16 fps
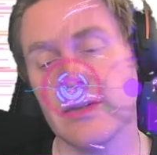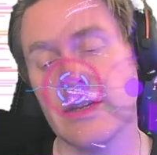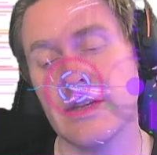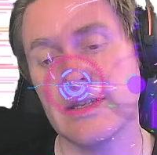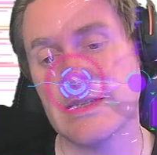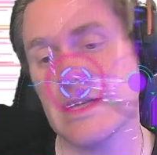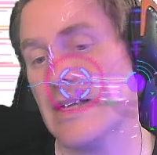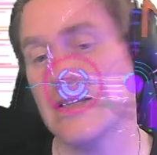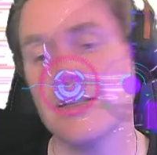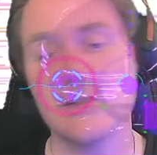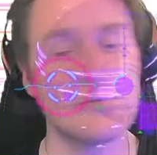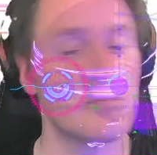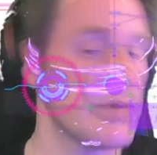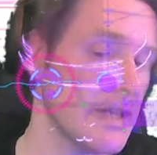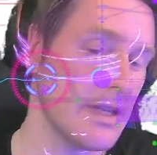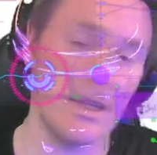
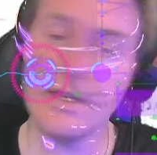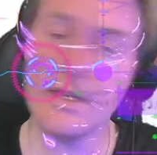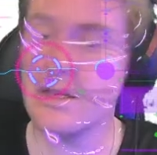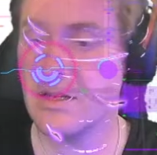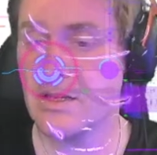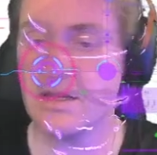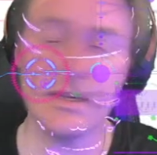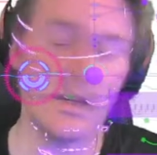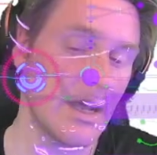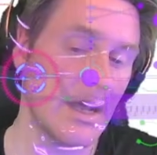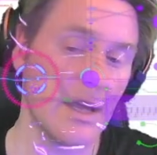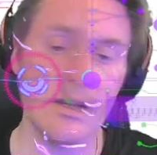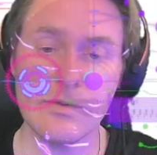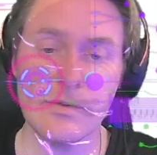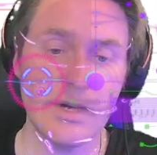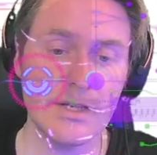entice me in
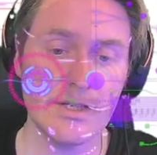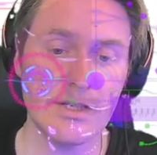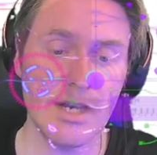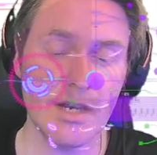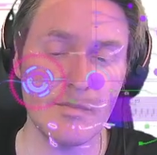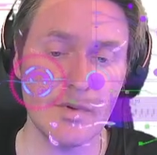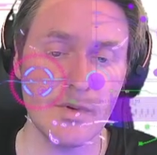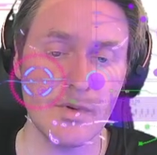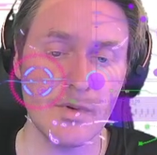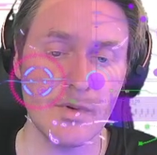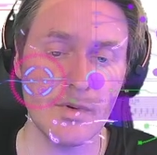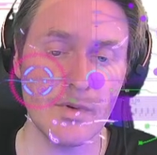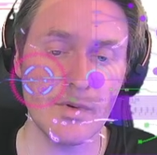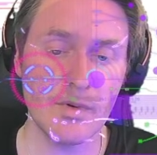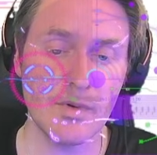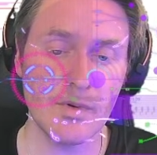any way, shape, or
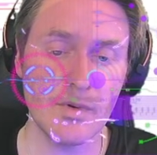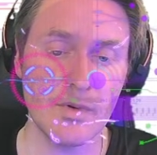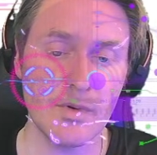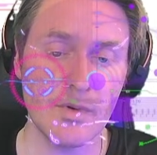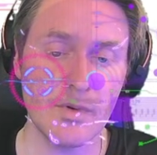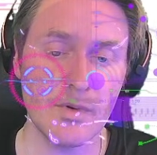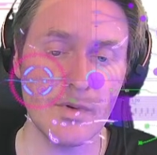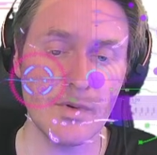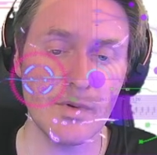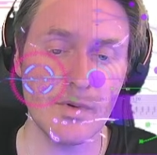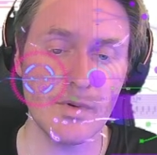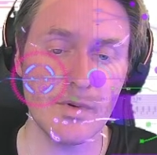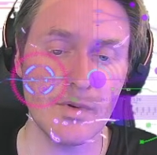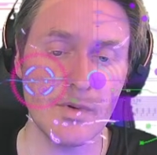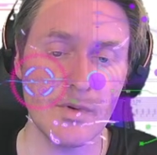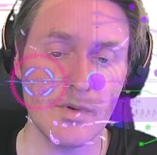form.
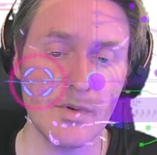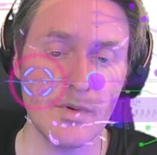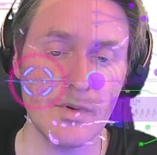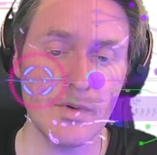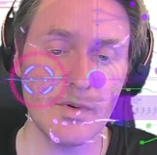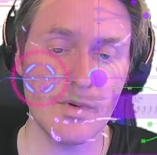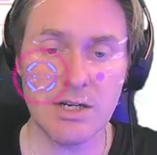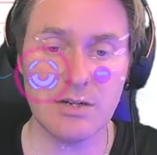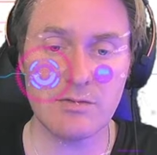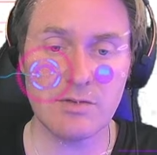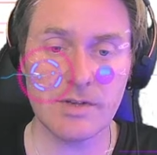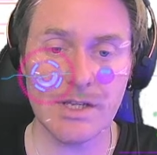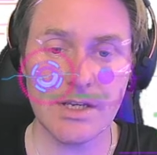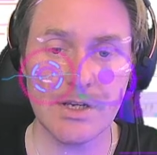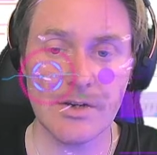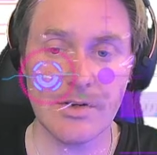Consolidation
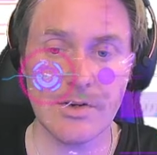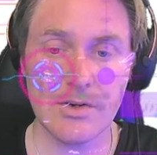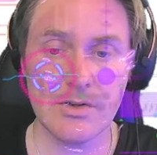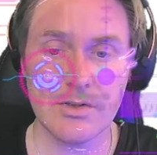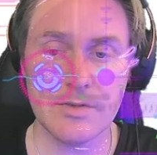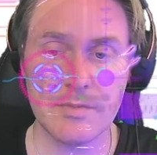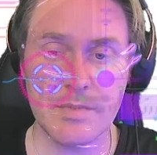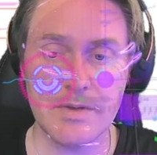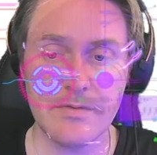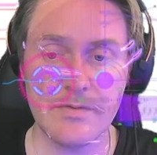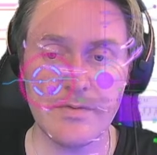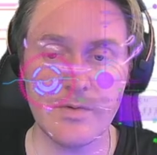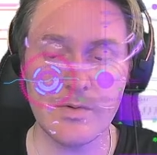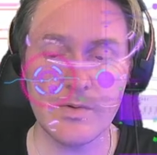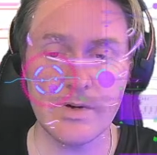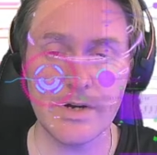generally occurs
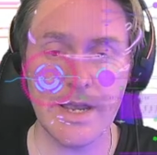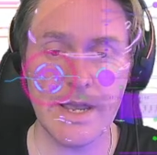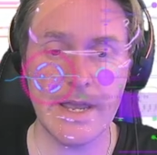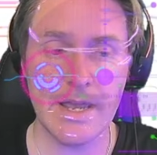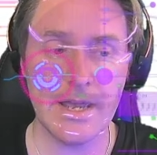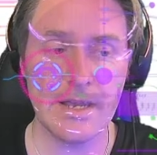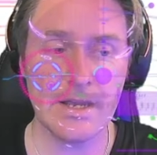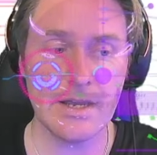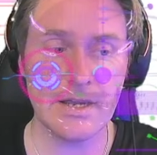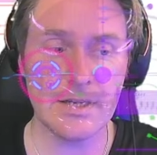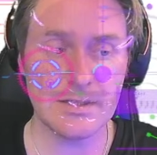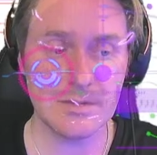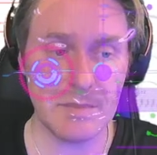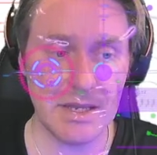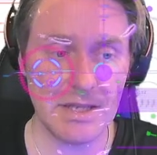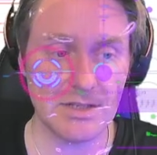before a
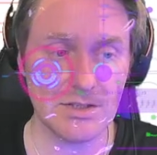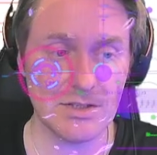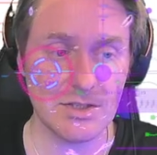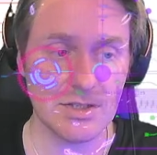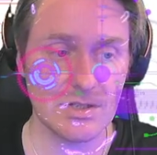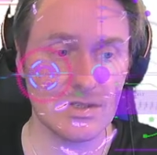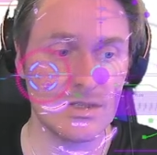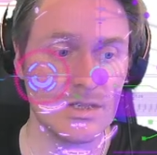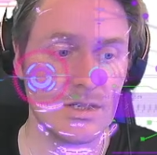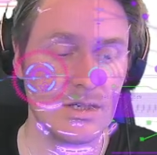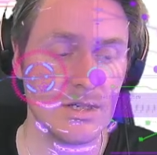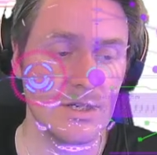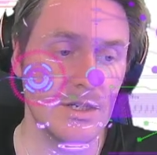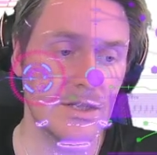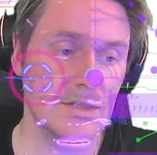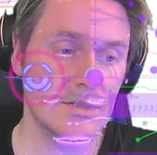expansion.
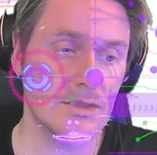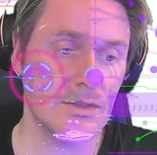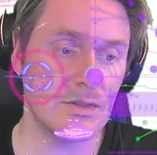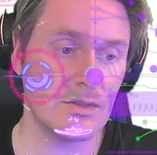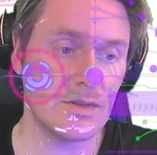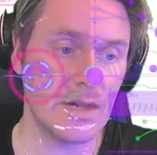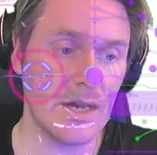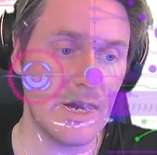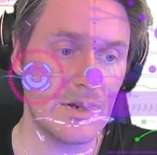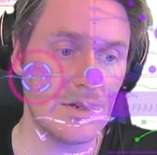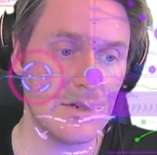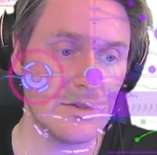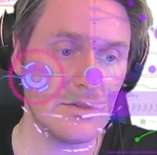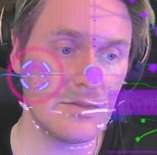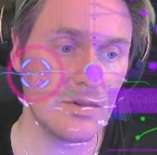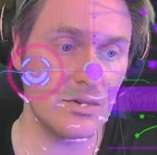So how do
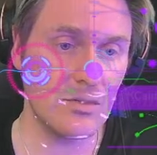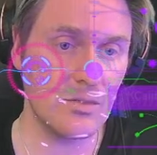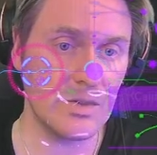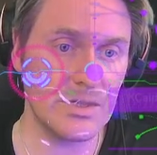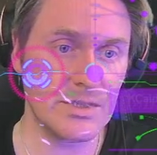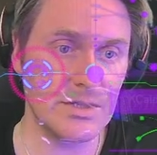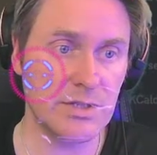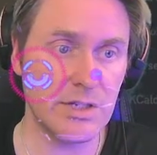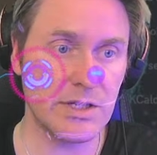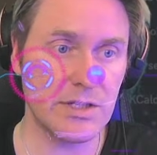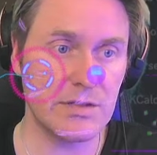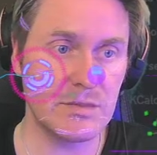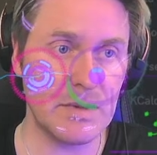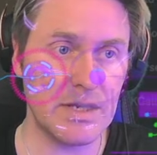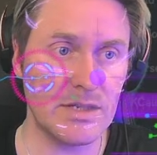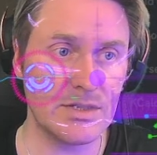know which
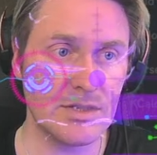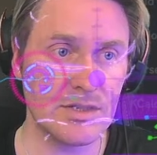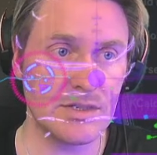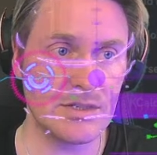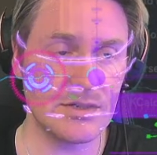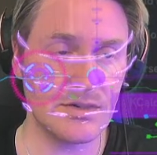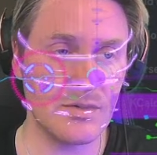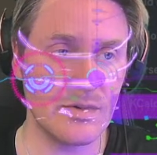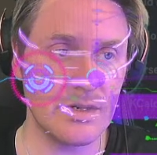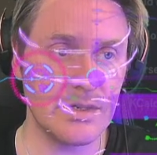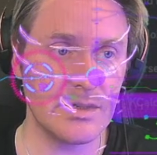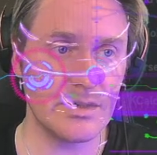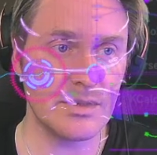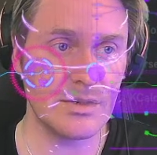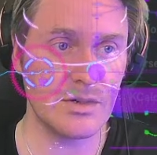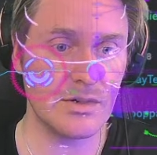expansion is going
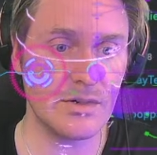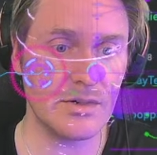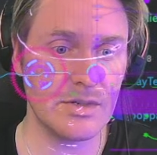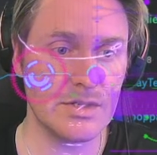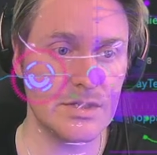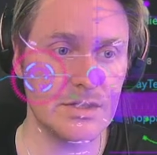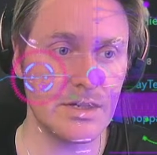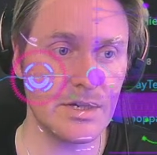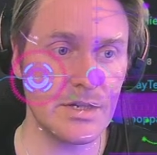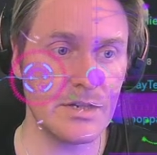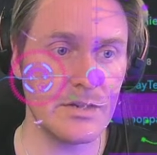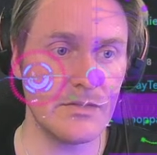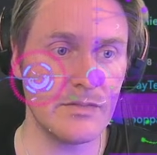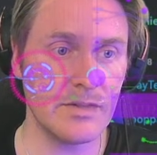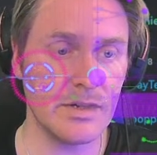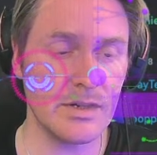to occur? It's kind
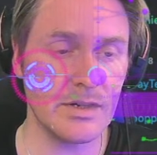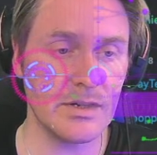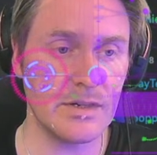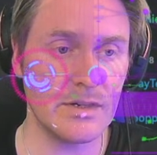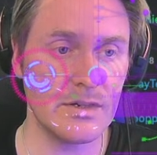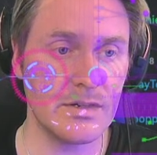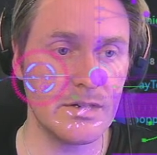of a